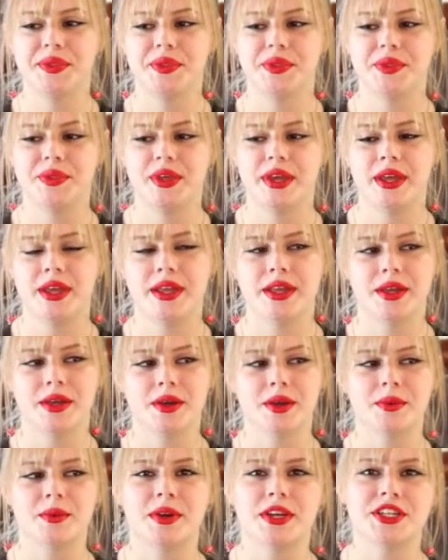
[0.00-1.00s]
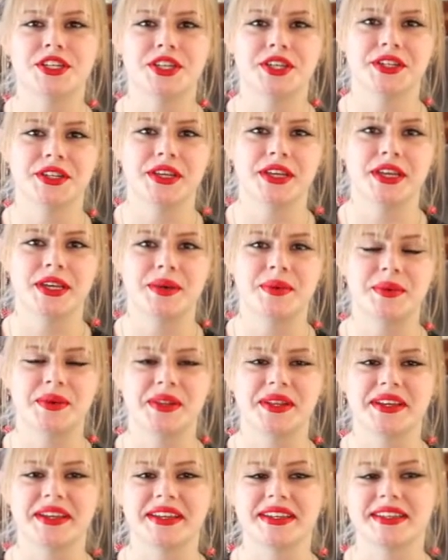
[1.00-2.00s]
they originally
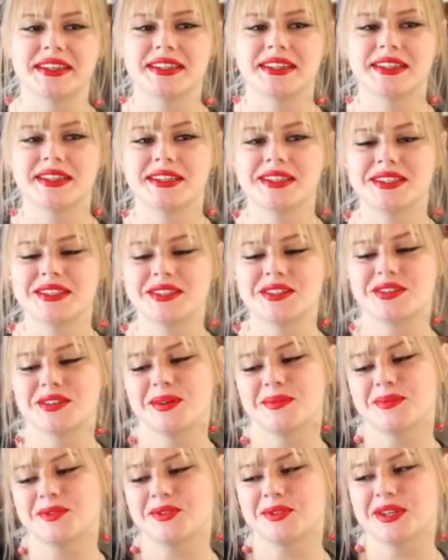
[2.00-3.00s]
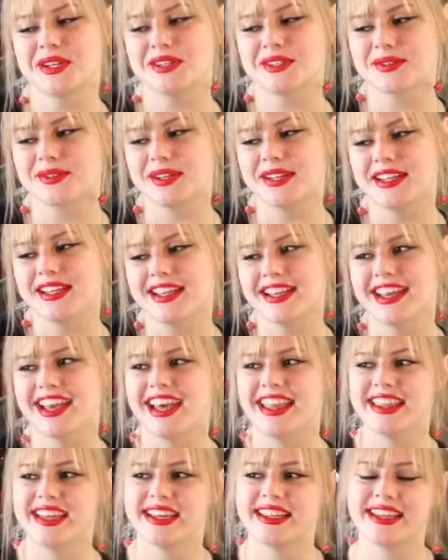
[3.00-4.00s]
were Trump 2020,
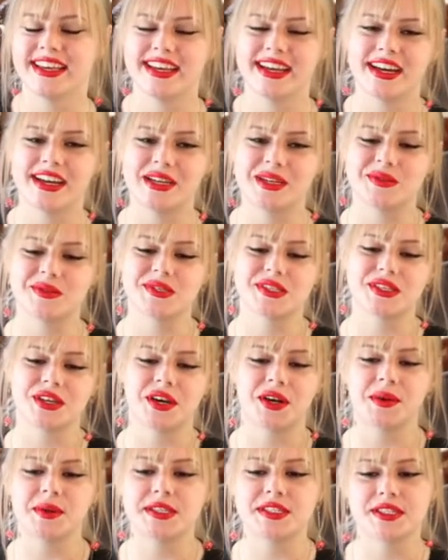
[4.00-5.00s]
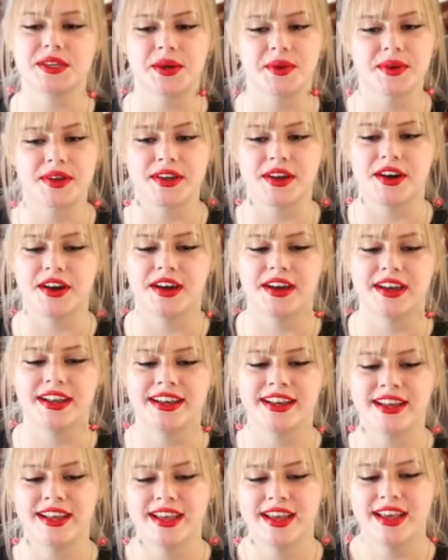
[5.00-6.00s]
and then they kind of saw what's going on,
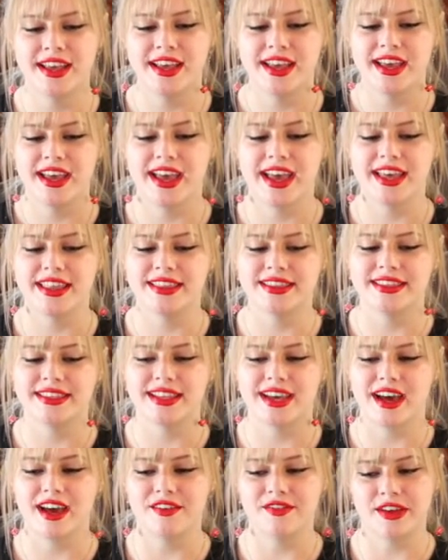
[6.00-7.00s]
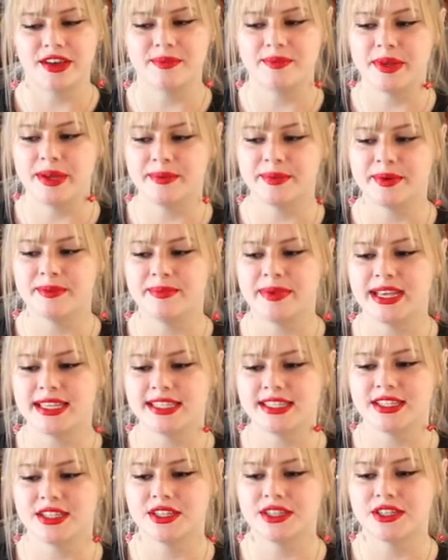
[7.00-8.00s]
and I've had people
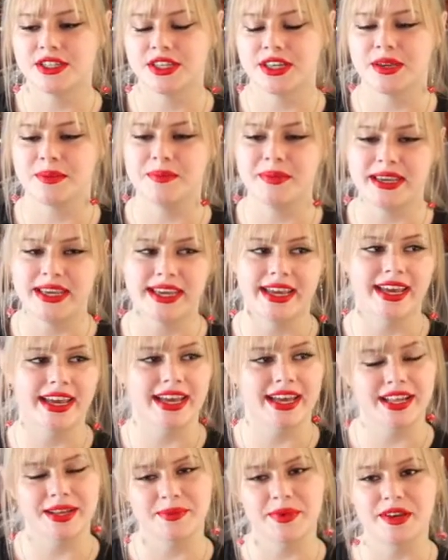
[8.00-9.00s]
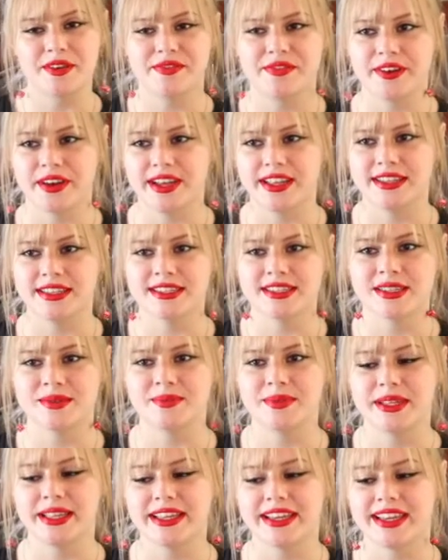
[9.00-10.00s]
message me and my friends and
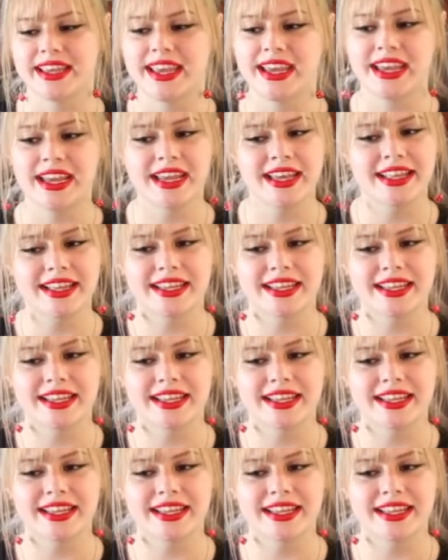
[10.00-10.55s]
be hey,